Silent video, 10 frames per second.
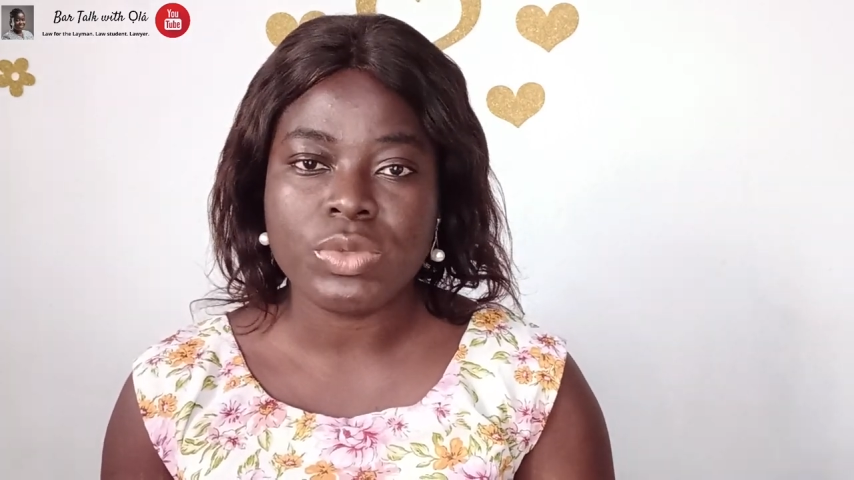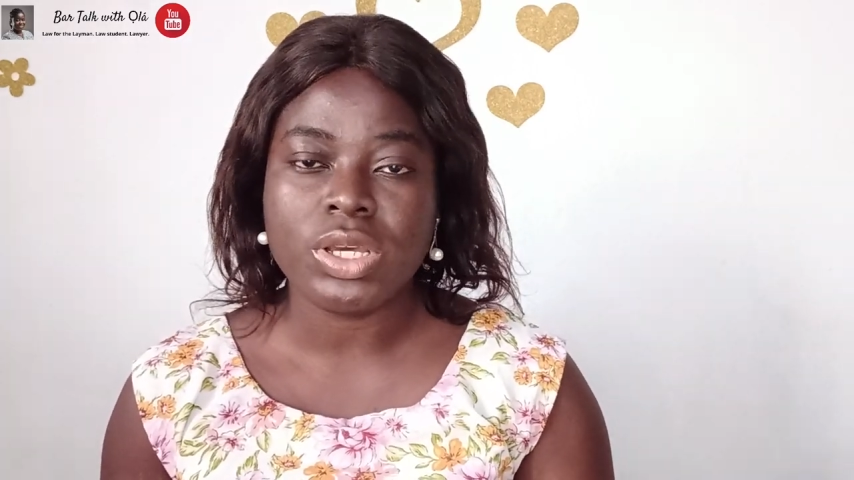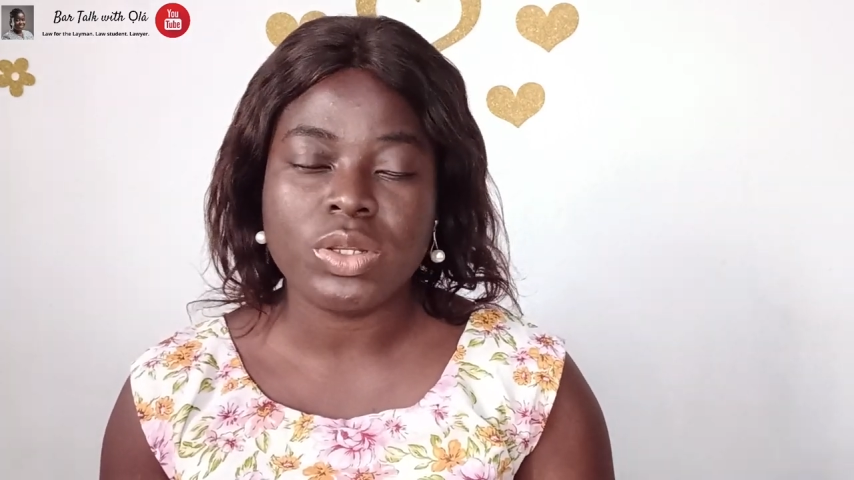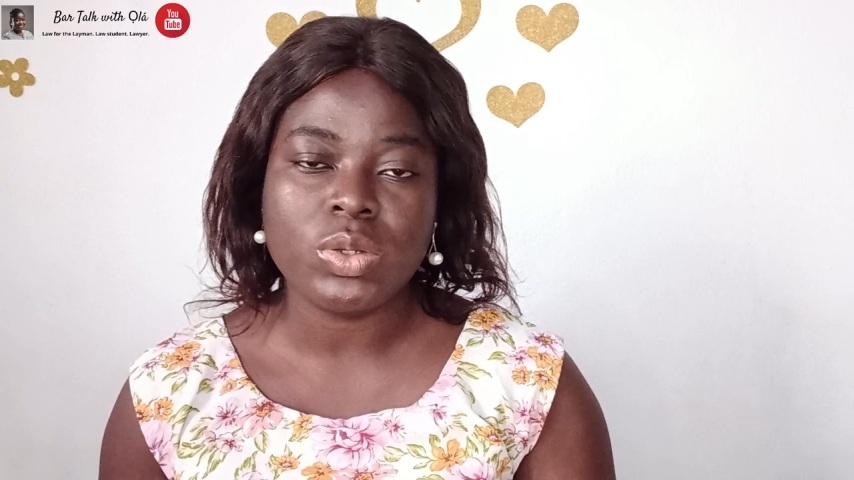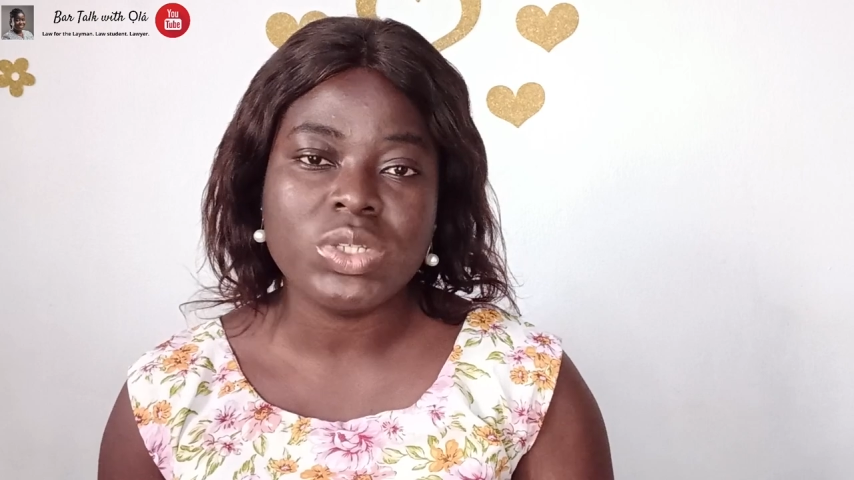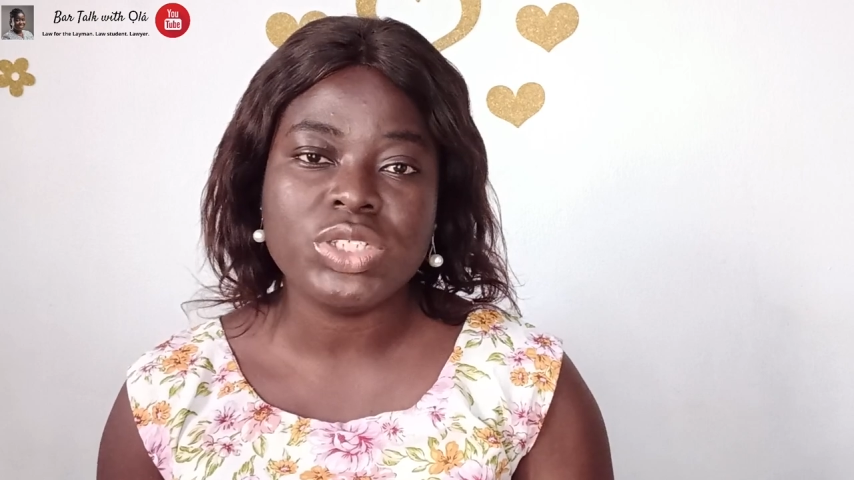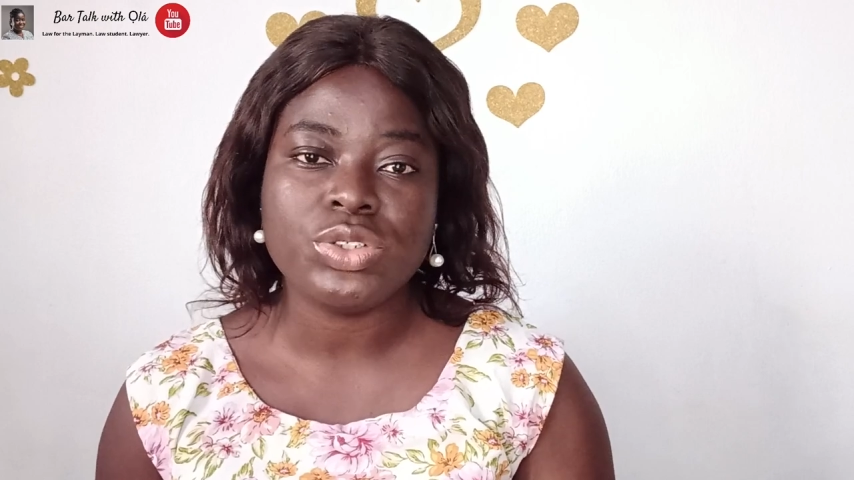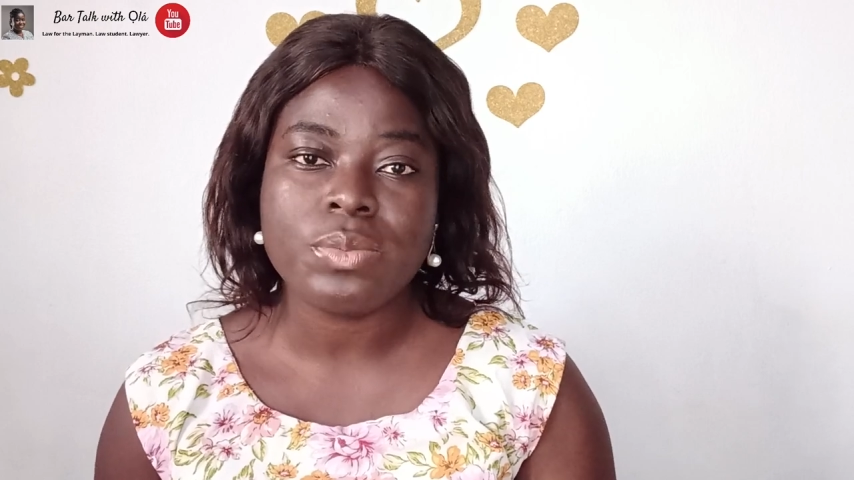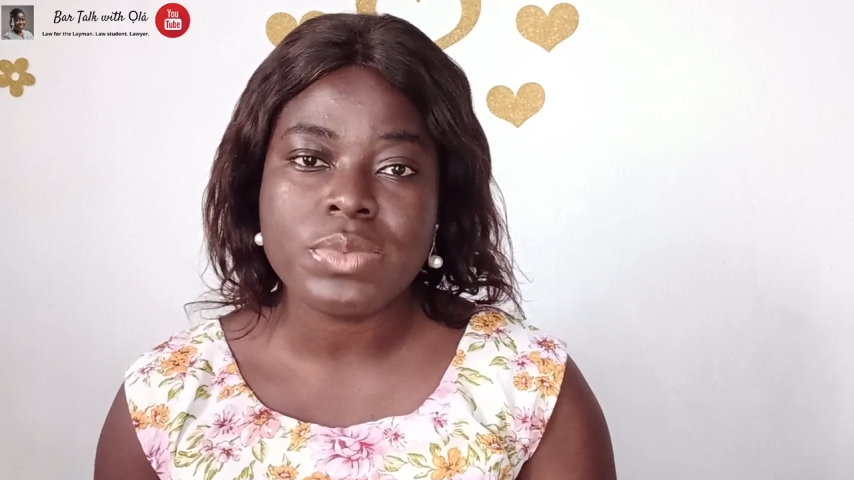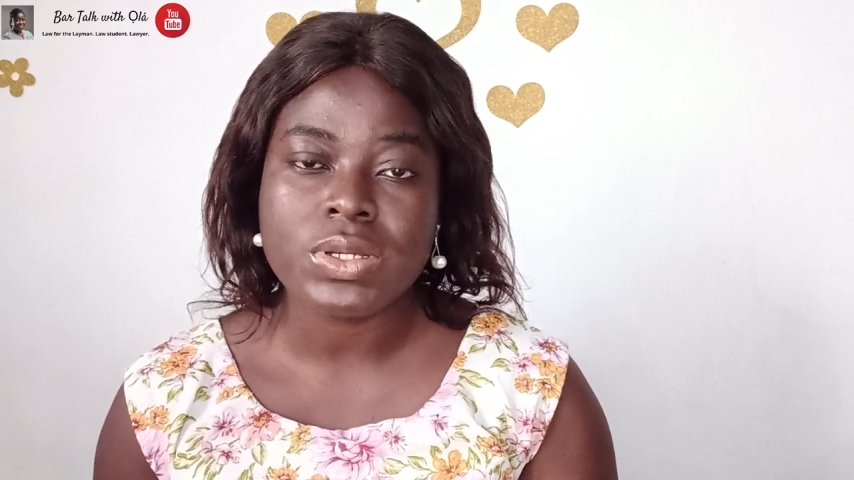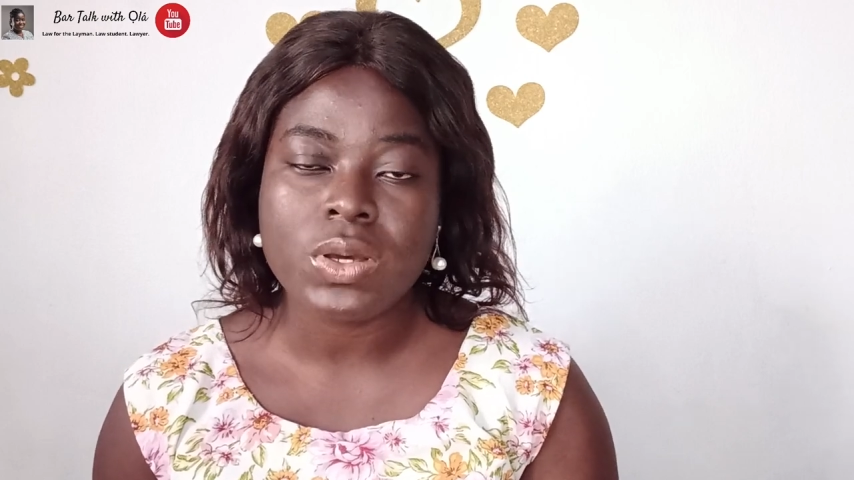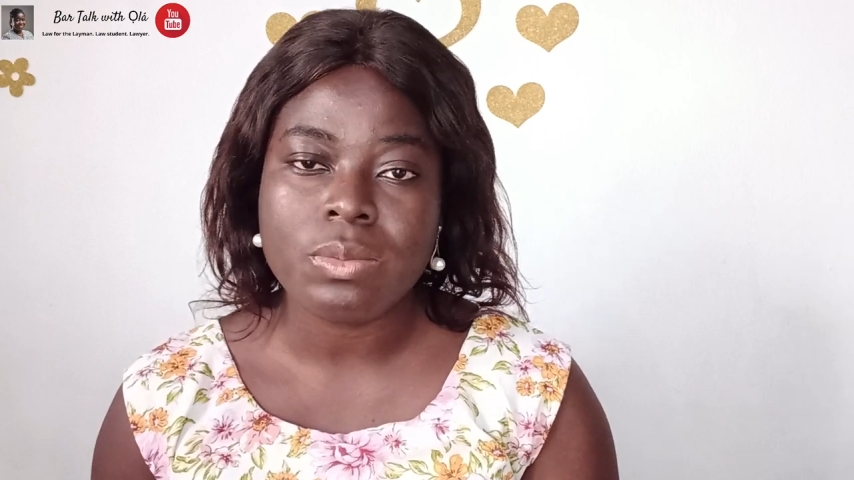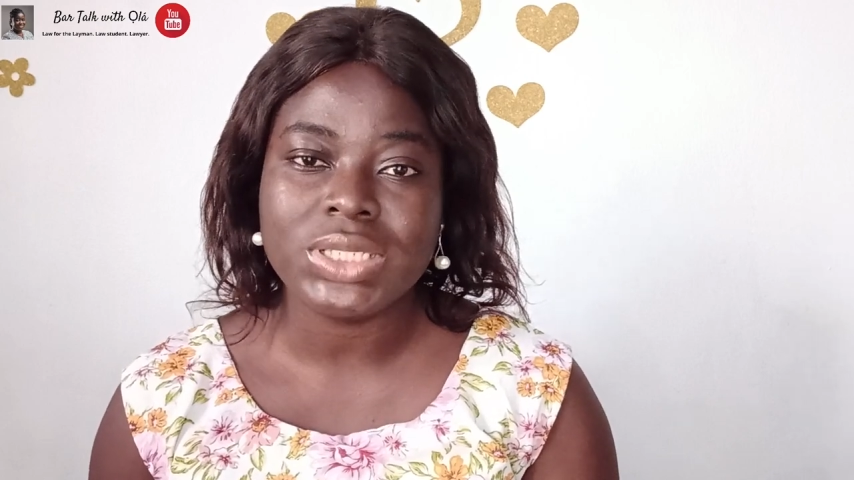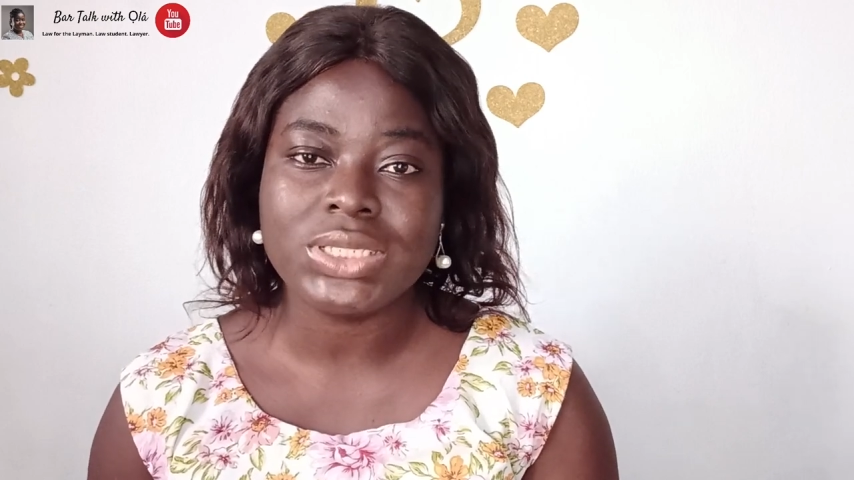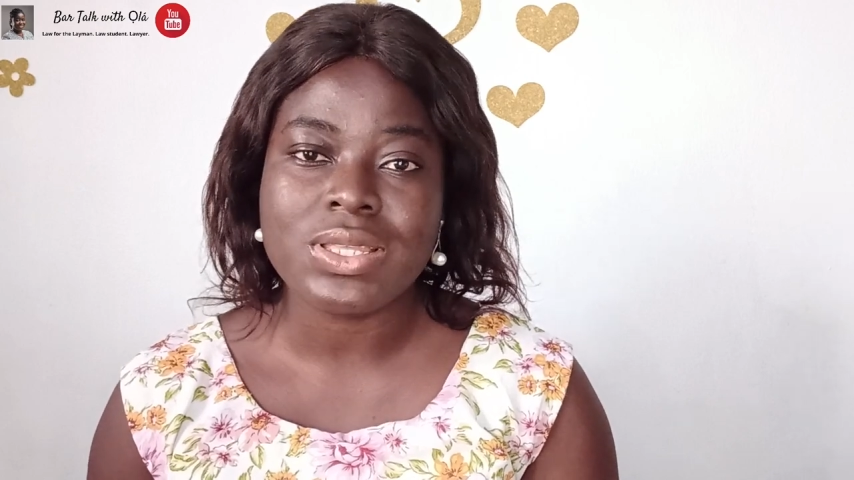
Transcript: you can always drop the comments